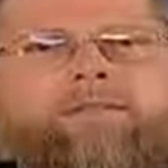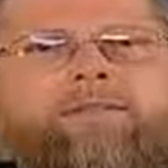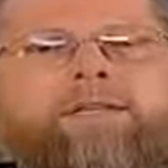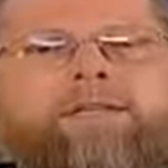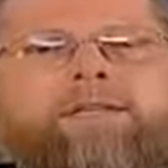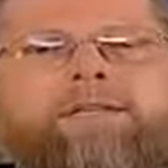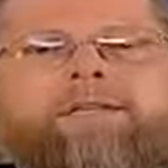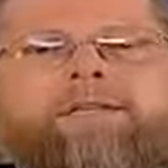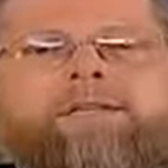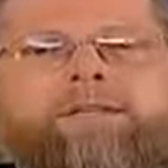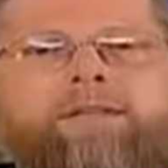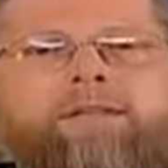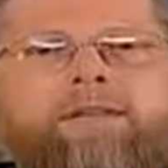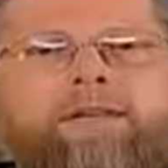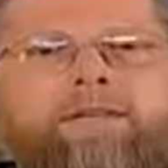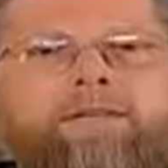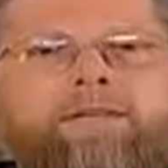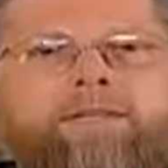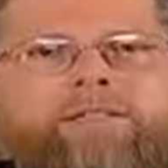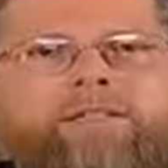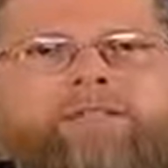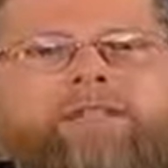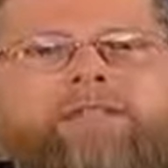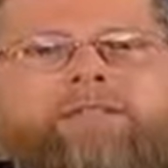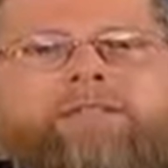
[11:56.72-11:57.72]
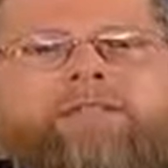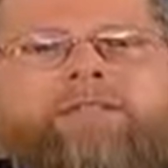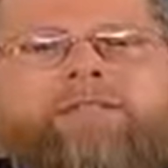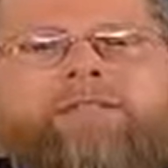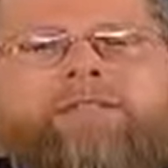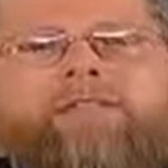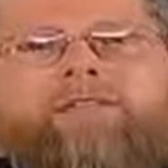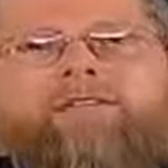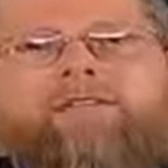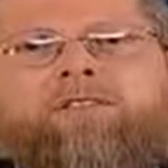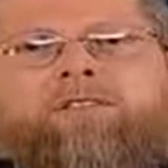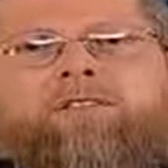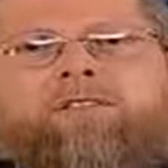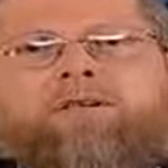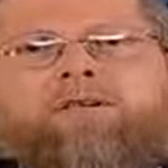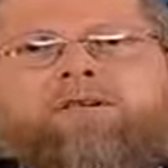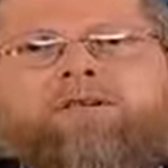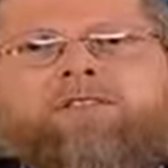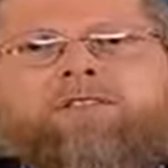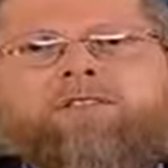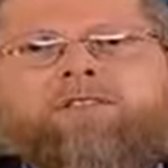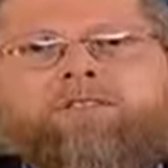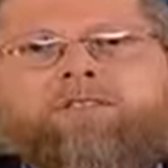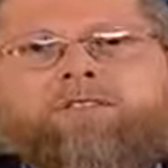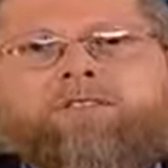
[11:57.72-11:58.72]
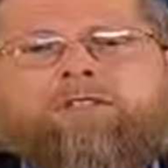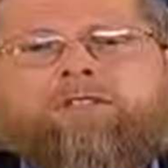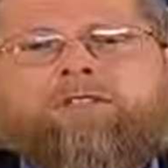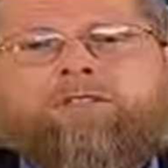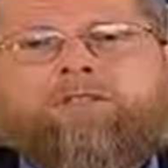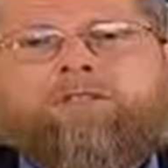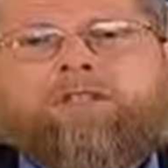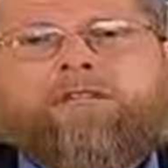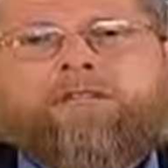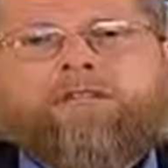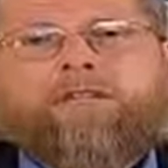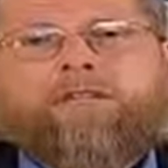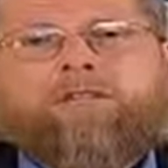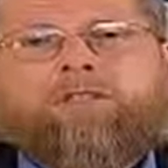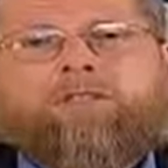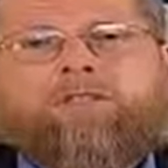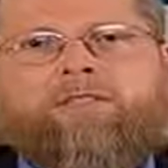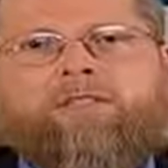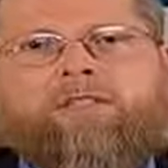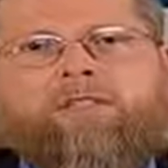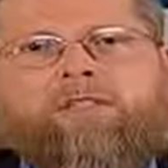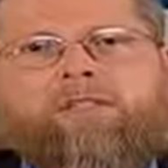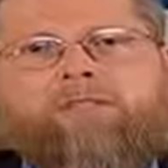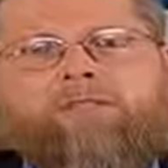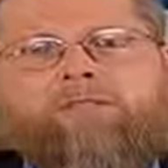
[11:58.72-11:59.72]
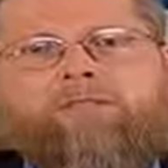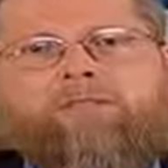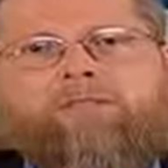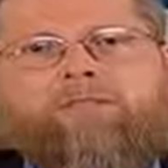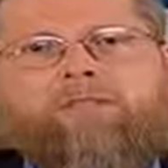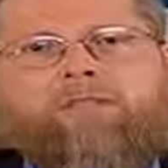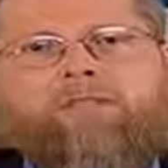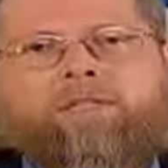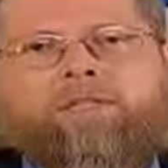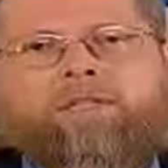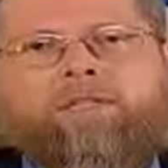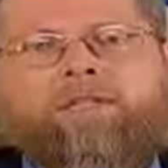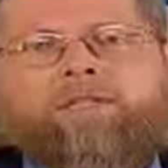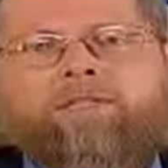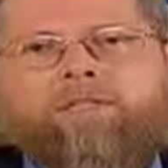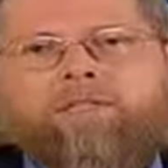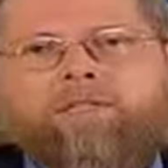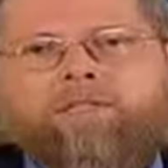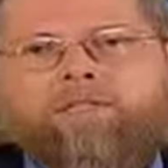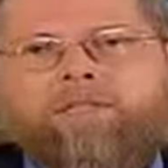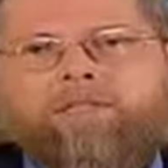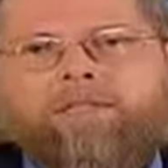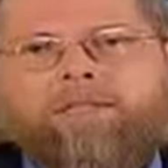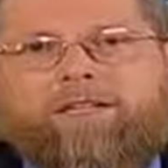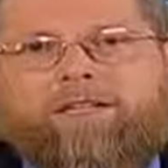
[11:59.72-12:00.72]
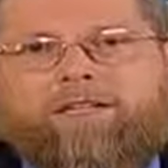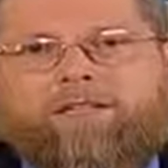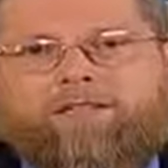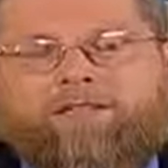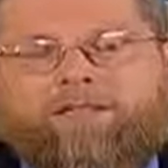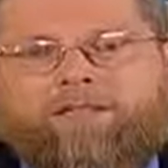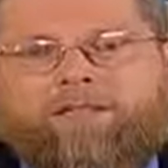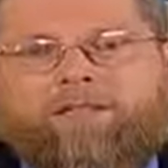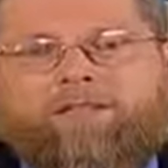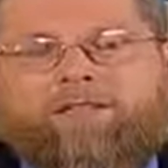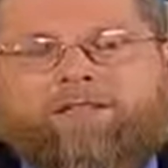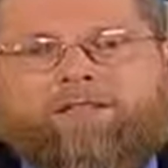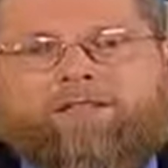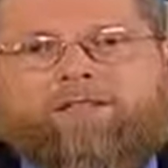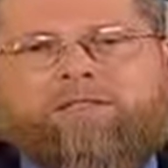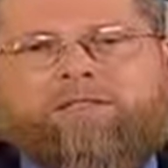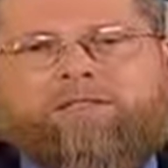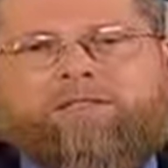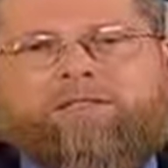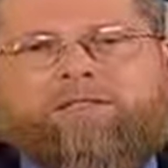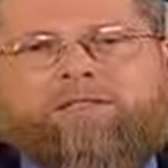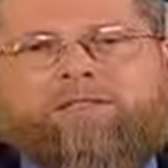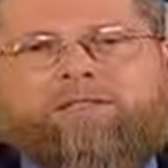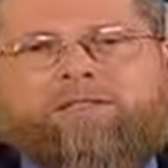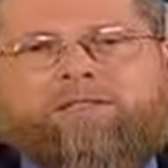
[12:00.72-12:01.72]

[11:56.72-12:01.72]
that is not a death. It's a transition to the next life, the next existence,